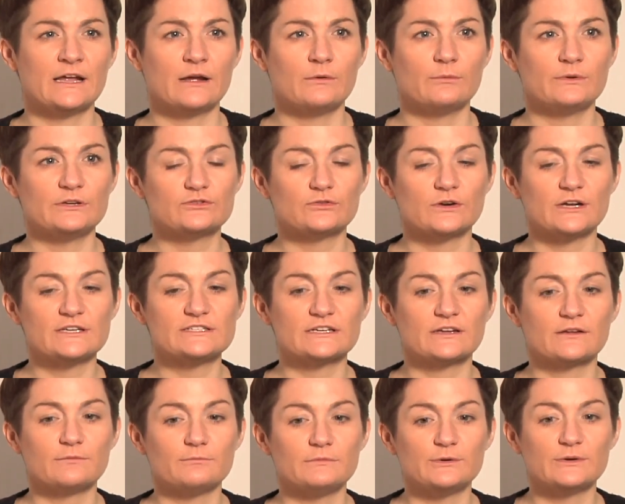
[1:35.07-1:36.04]
We tried to
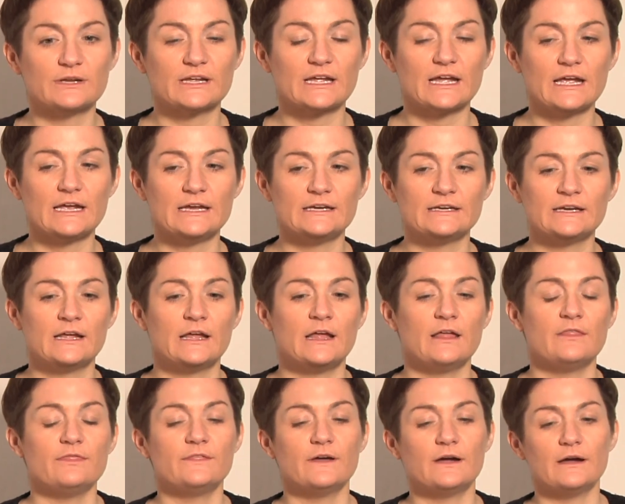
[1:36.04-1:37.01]
communicate
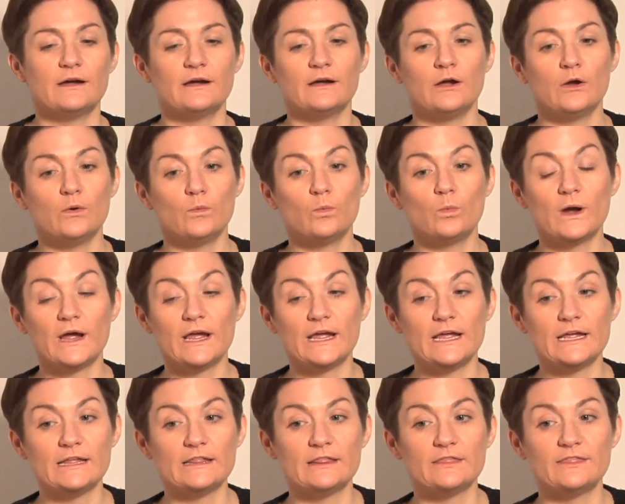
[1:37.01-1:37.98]
the
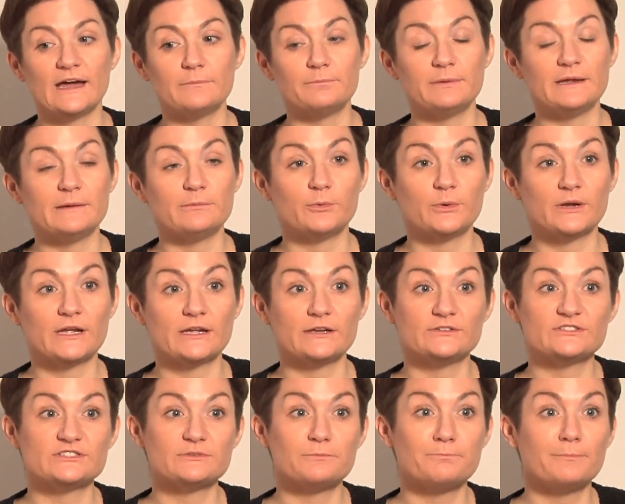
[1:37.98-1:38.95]
way that people were going
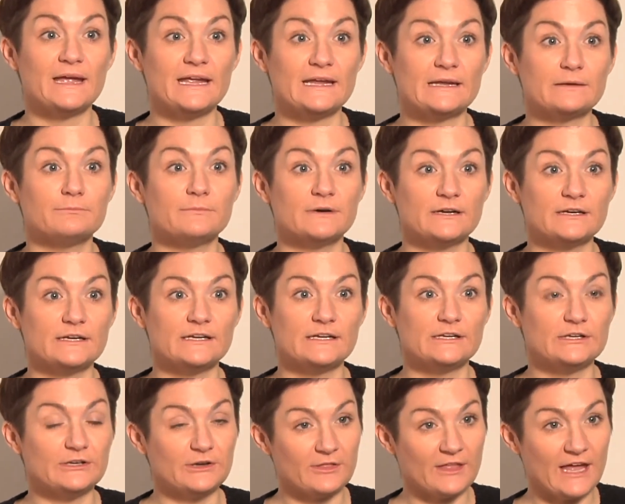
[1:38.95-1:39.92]
to make money,
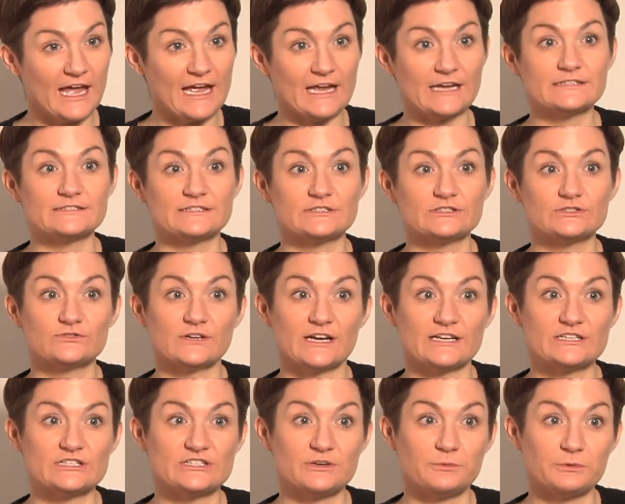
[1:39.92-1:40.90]
the exit
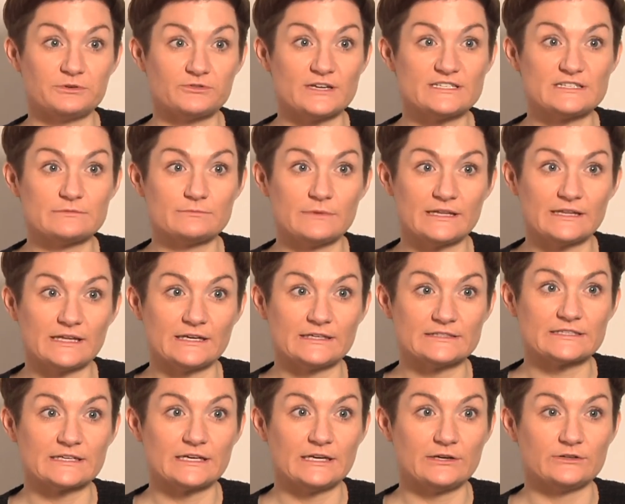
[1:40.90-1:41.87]
strategy. We tried to make that as
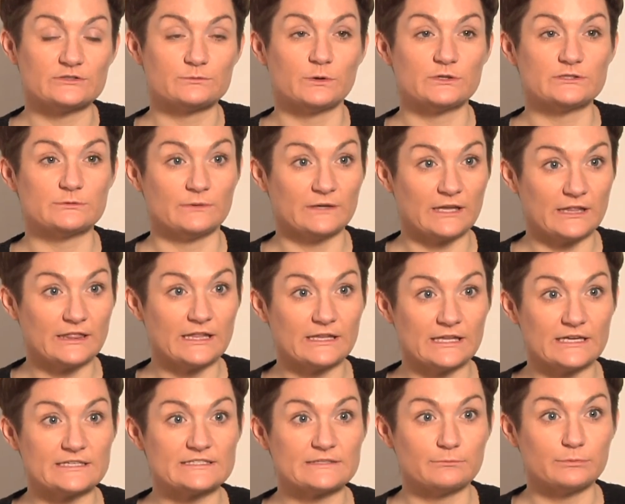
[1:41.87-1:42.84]
clear as possible, and I think
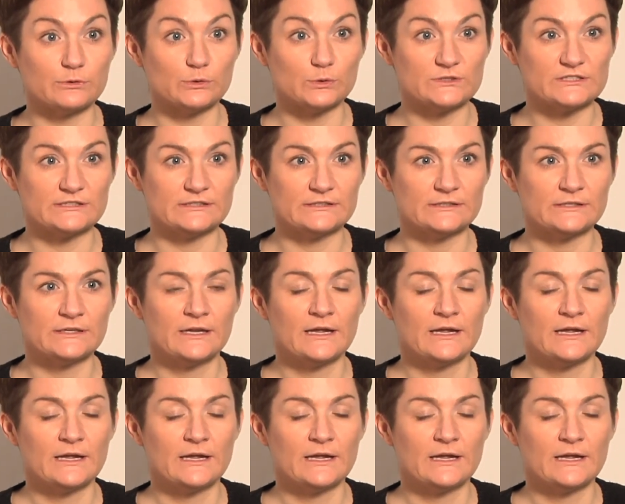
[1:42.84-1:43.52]
that's important.